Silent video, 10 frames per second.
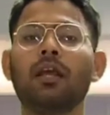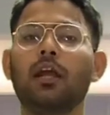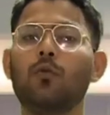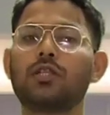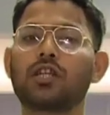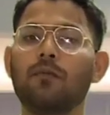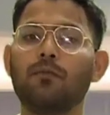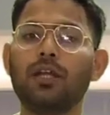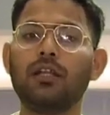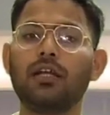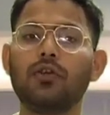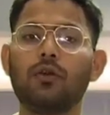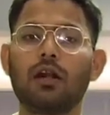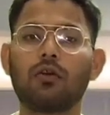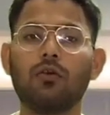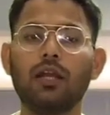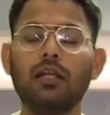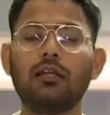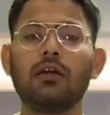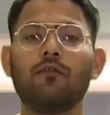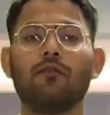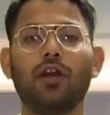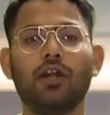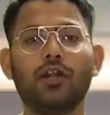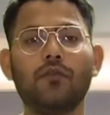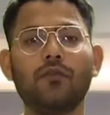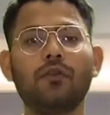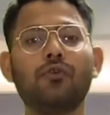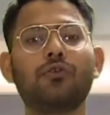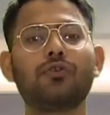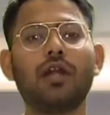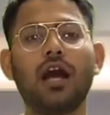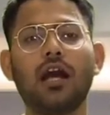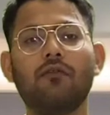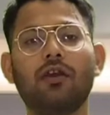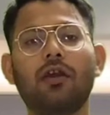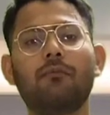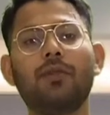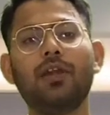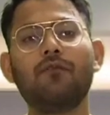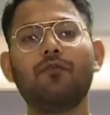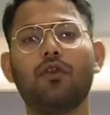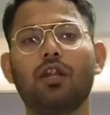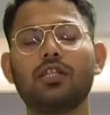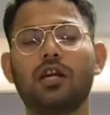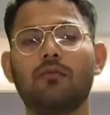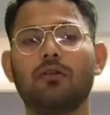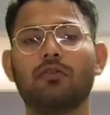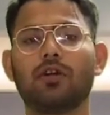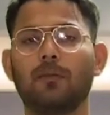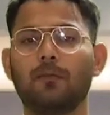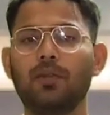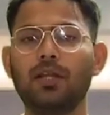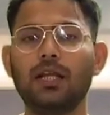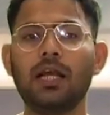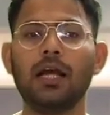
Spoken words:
In which company that you are going for interview, you should have a brief knowledge about the company.